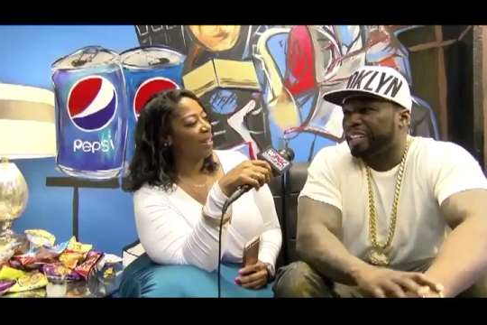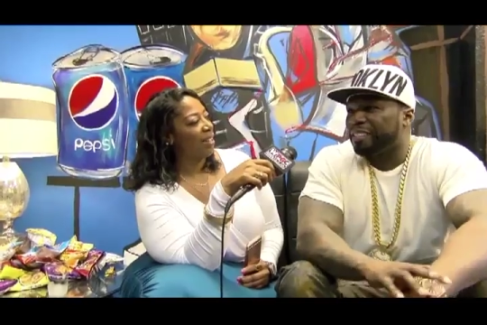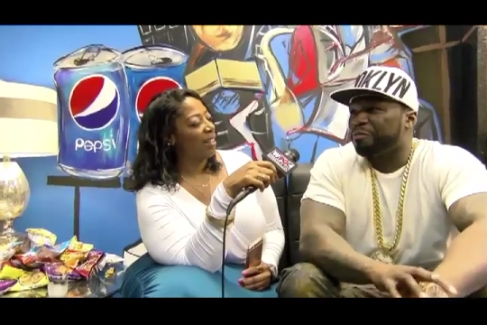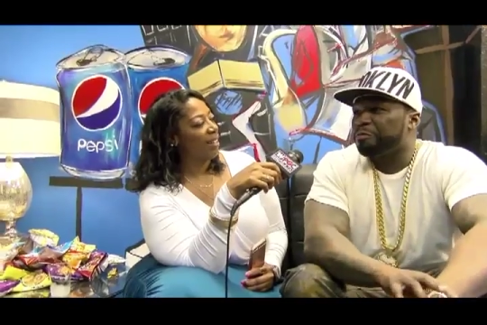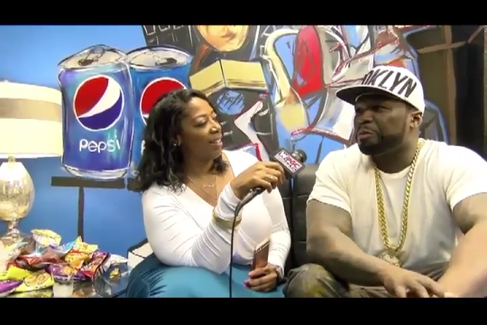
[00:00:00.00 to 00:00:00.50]
Speaker 1: Like
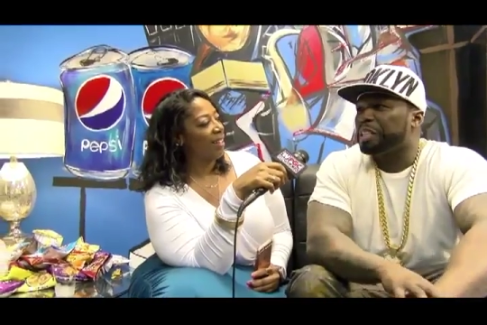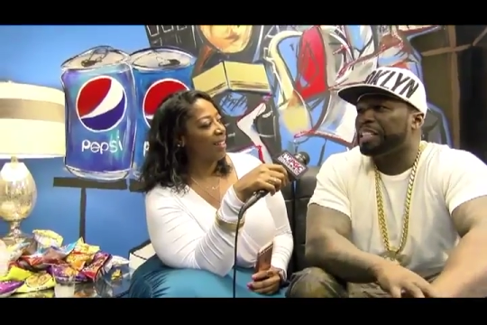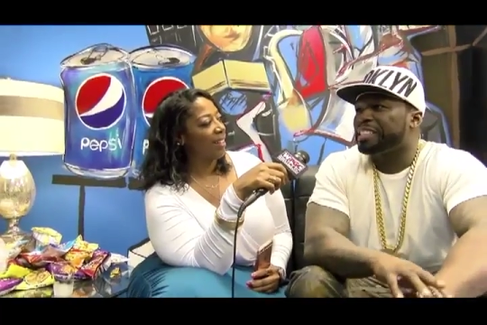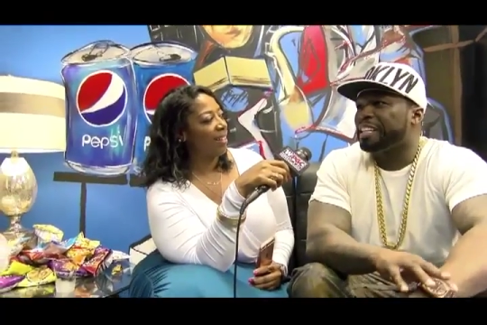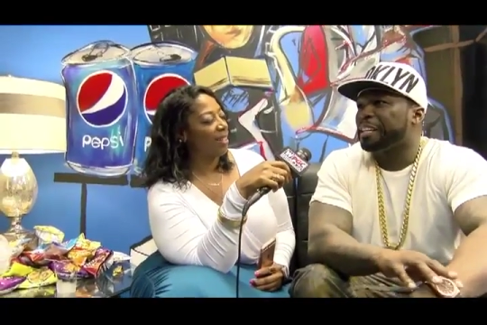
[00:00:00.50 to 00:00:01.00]
if, when
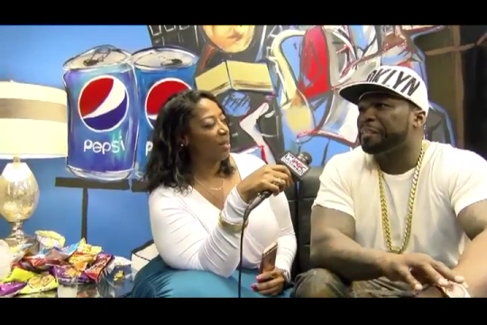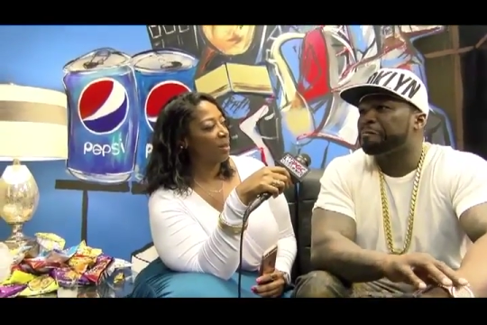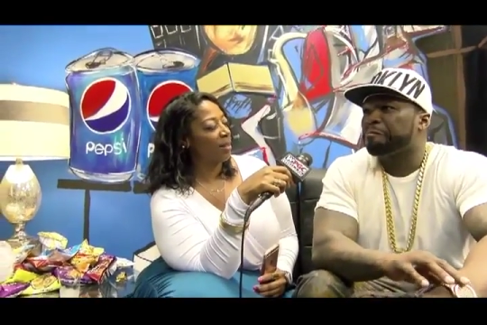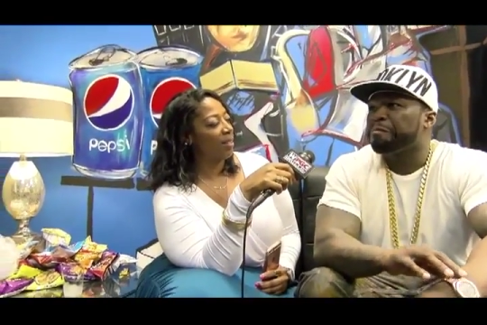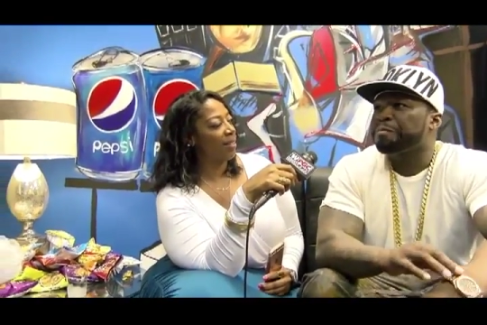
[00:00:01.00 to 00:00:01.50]
they
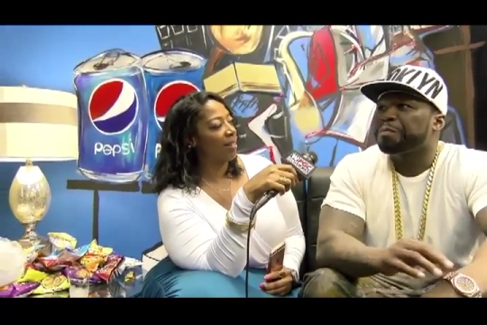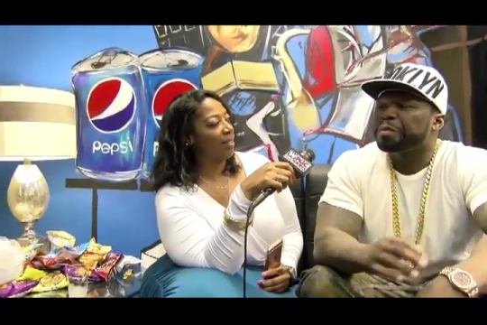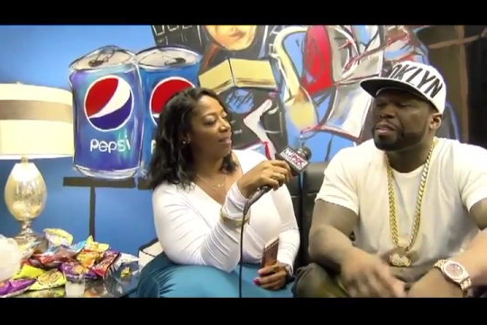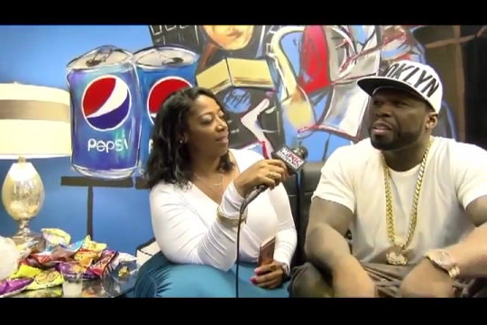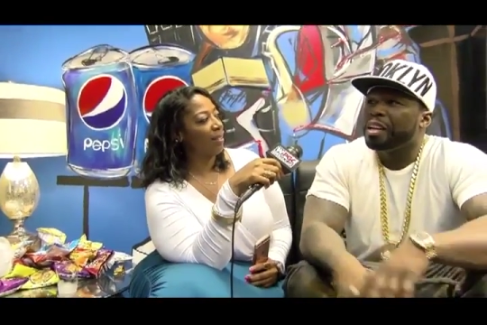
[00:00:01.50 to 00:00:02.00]
say,
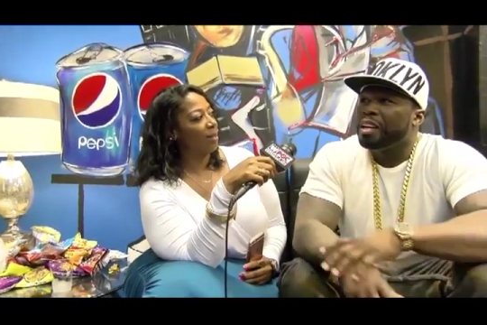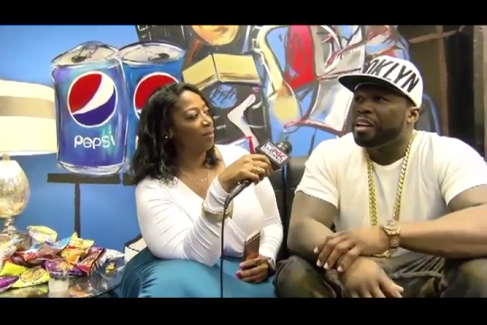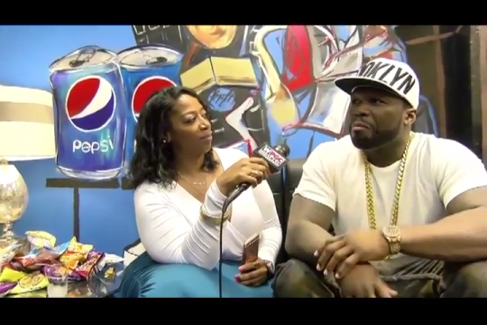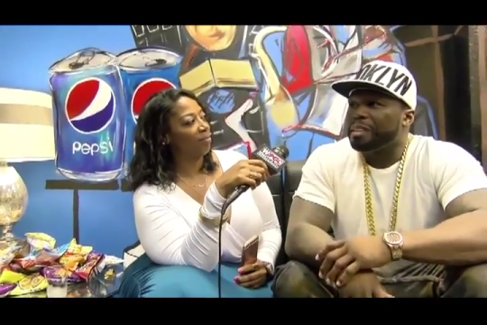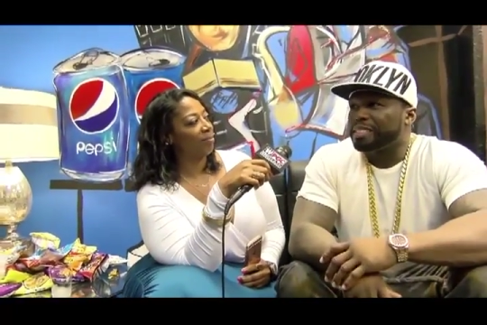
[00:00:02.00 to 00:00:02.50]

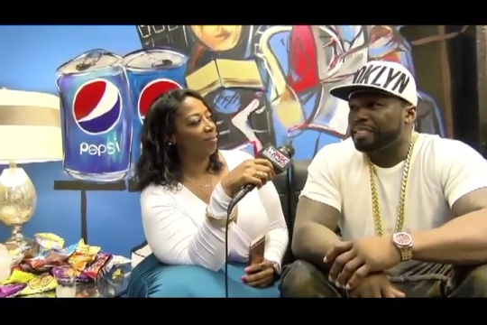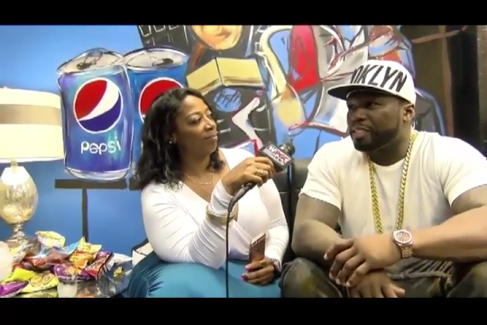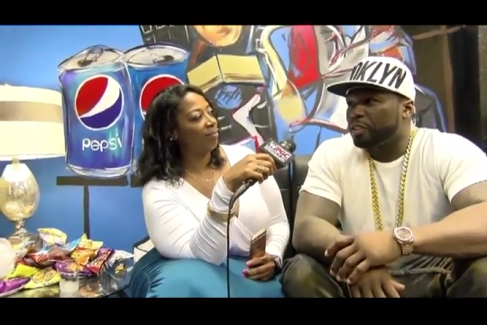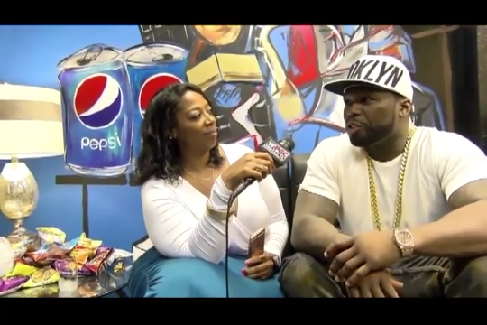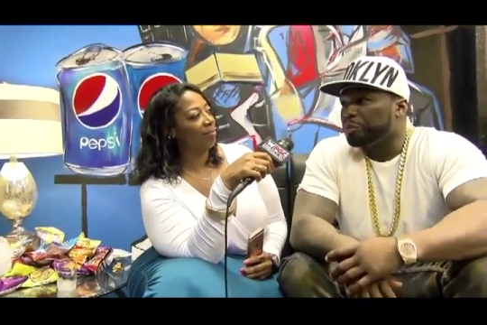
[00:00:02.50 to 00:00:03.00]
"My
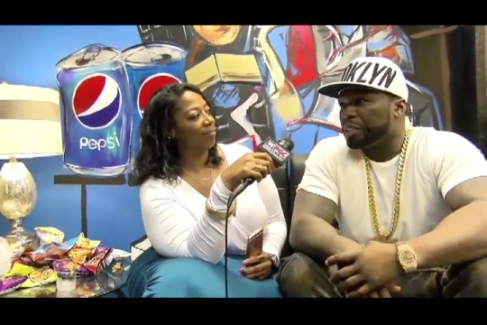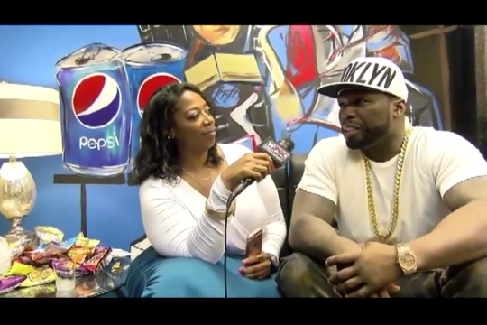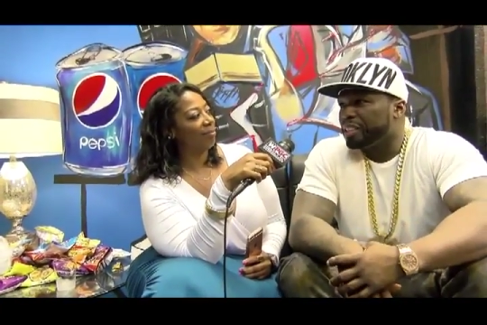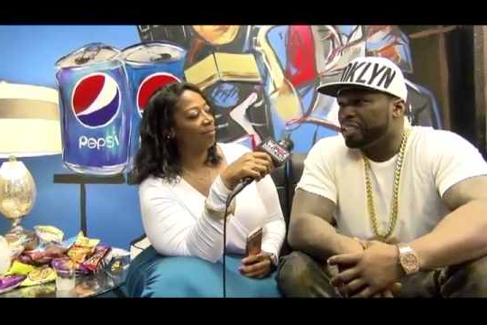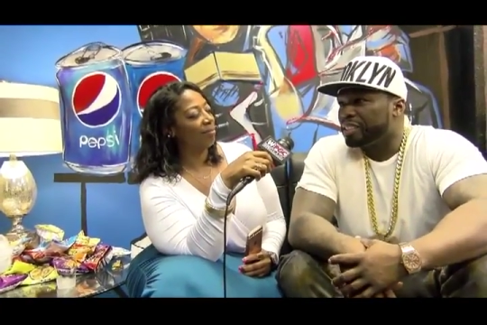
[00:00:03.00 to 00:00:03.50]
sense of
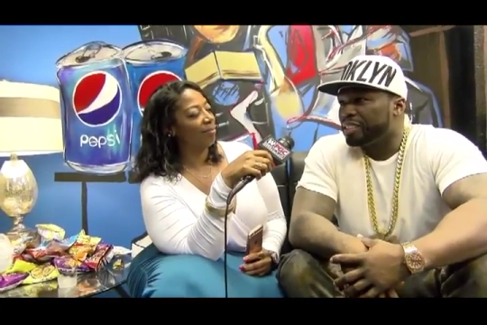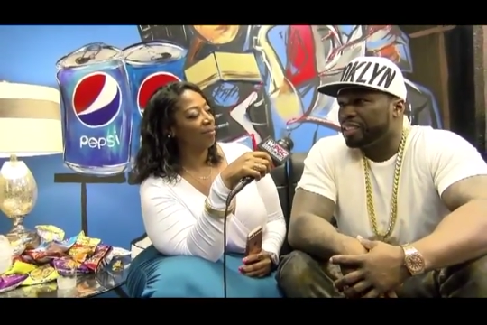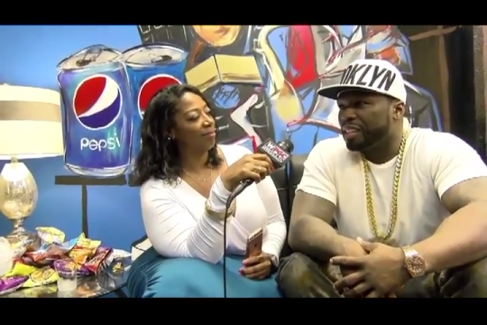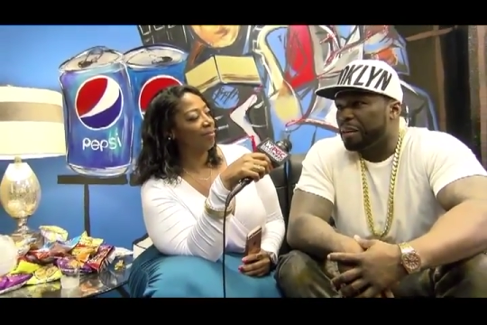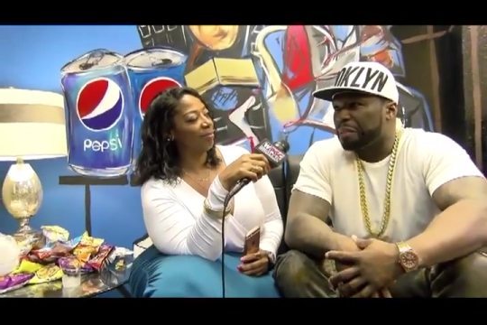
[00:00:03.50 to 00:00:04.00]
humor,"
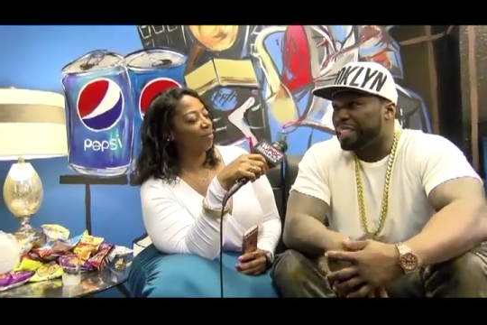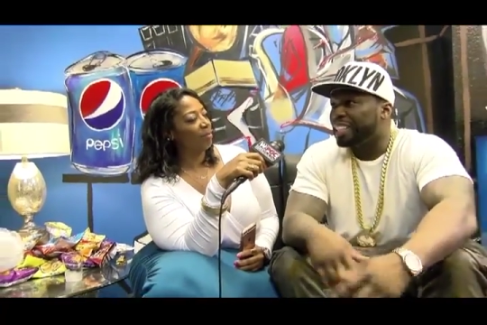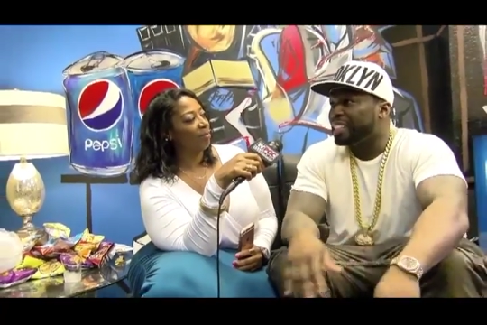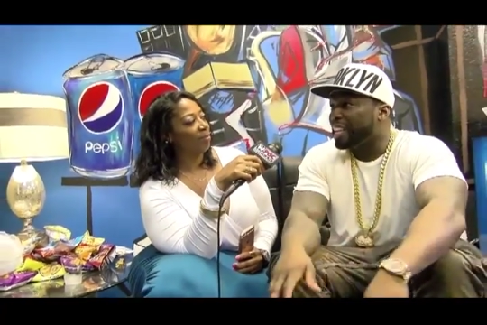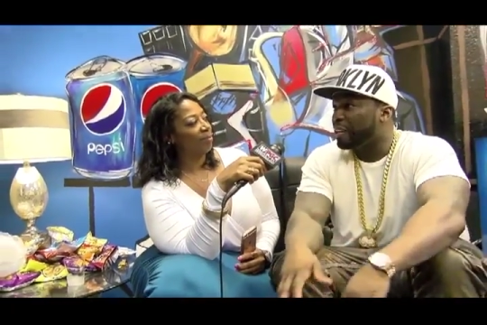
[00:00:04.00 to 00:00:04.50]
am I
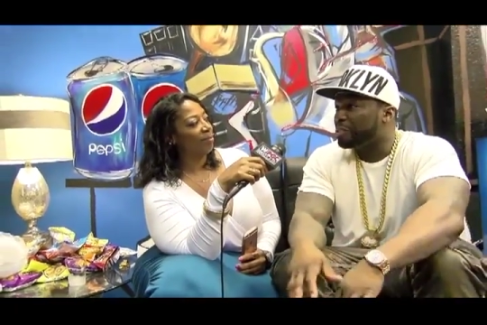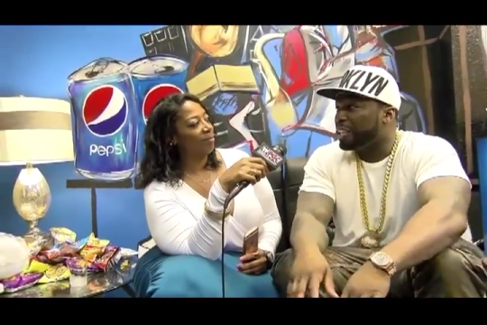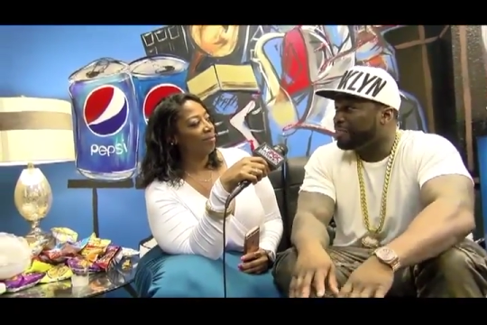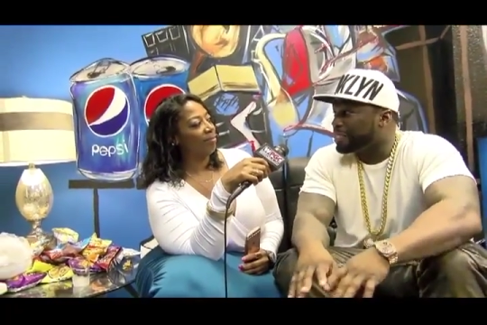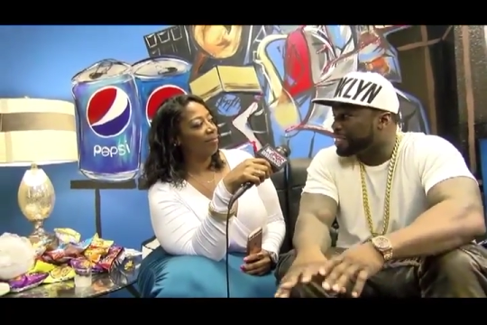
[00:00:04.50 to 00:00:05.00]
not allowed
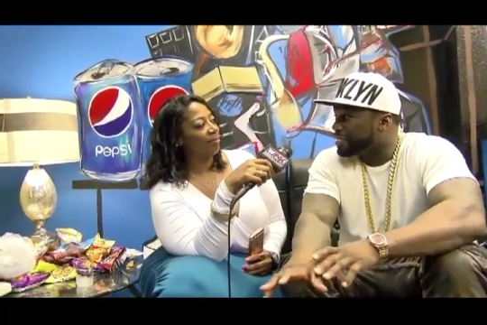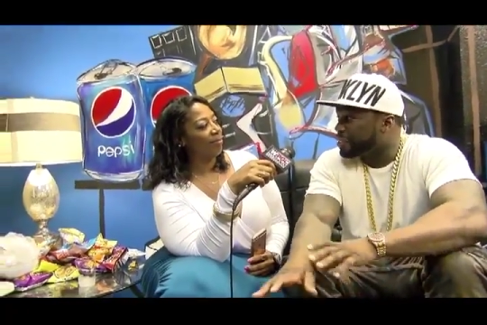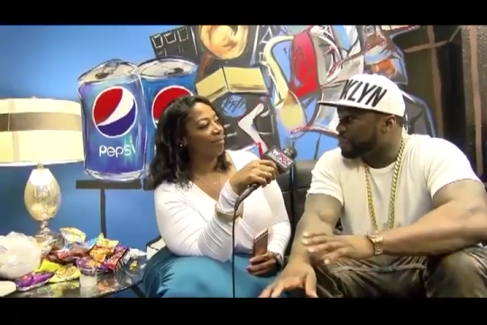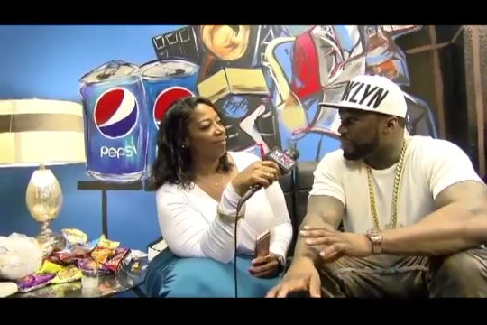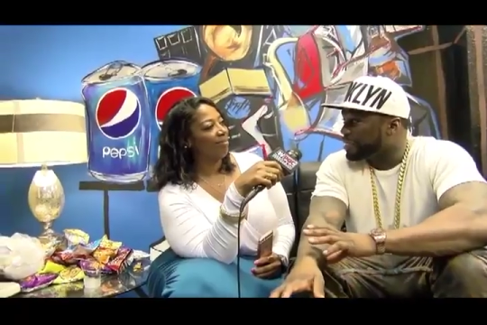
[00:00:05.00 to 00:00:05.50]
to have a sense of
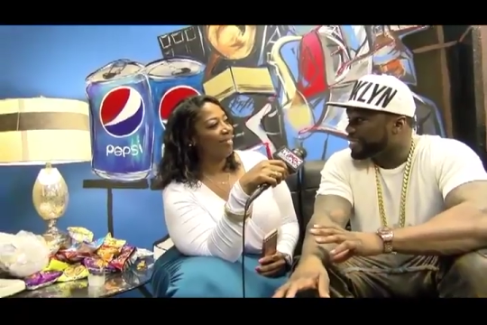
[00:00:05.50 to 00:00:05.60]
humor?